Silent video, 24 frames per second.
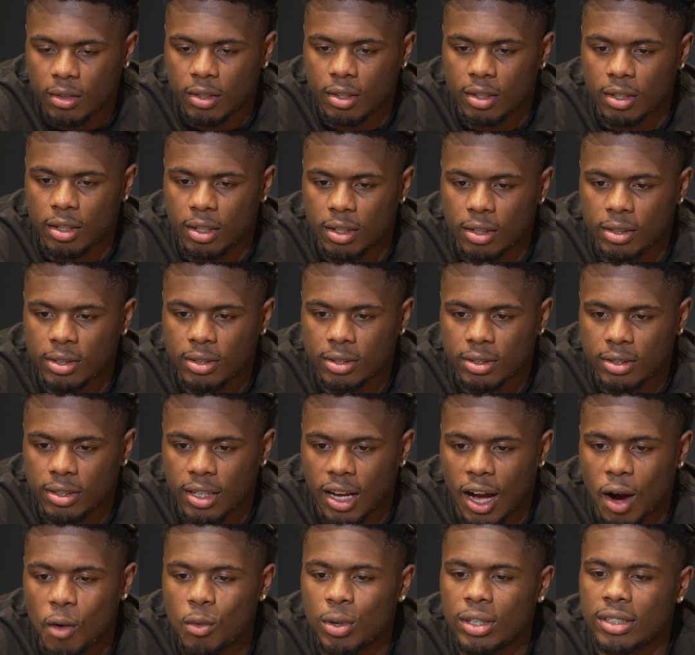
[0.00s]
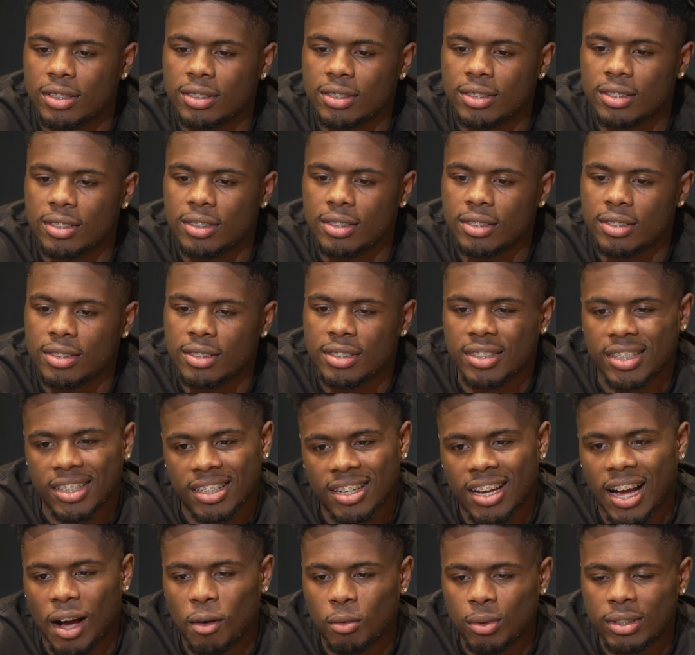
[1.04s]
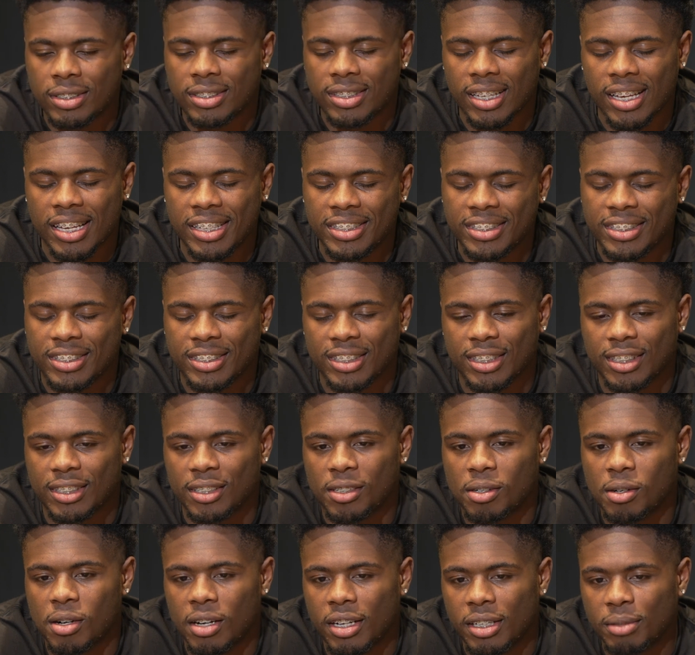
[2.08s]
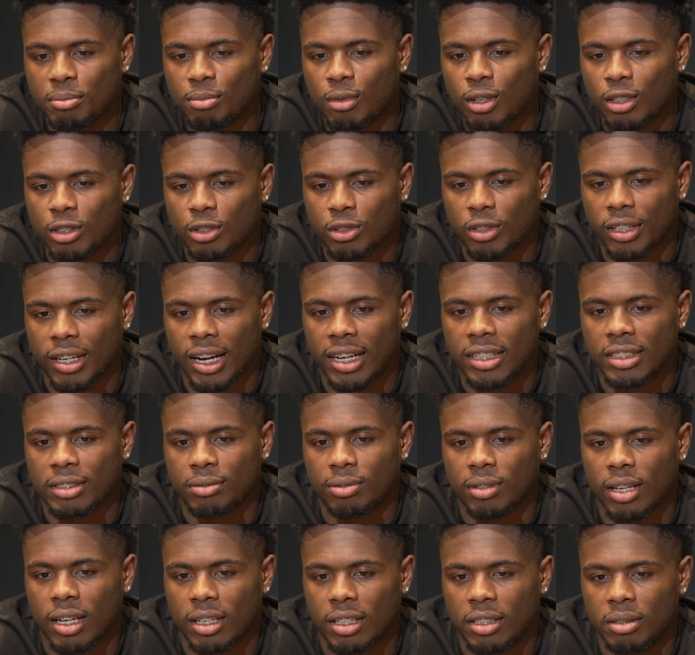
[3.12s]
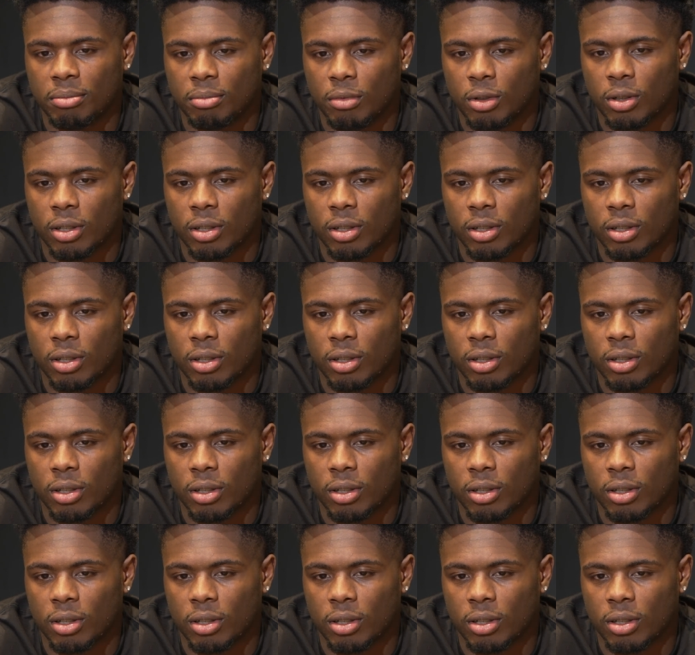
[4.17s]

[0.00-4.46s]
Yes, I wouldn't say he more strict. I just feel like he